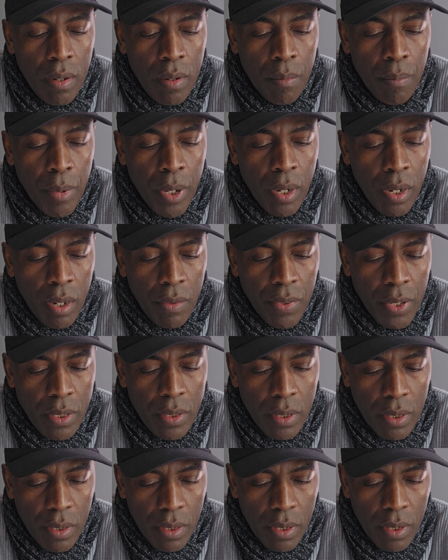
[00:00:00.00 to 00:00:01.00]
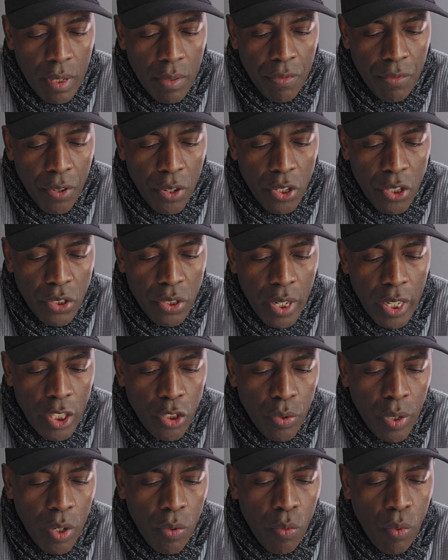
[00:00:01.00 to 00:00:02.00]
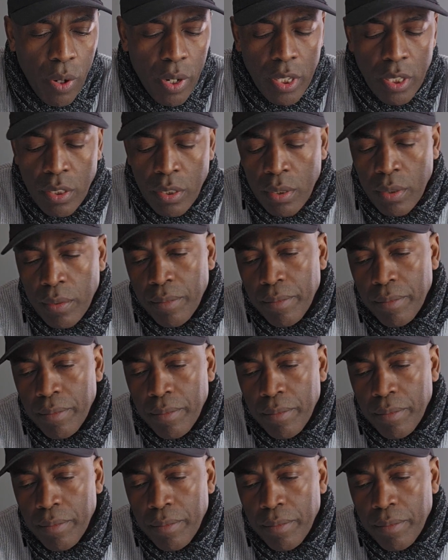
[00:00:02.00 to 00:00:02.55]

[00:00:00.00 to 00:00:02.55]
Beloved, in 1 John 21